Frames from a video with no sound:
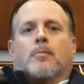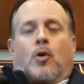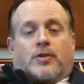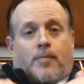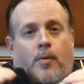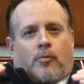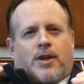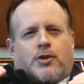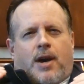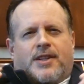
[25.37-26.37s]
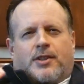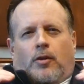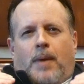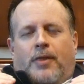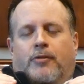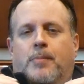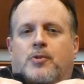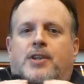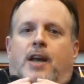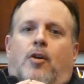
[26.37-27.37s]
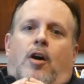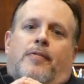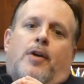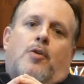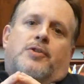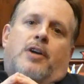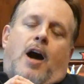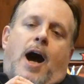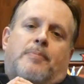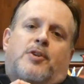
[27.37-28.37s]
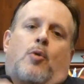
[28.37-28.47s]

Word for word: Most of them retraced, still about three percent off those tops.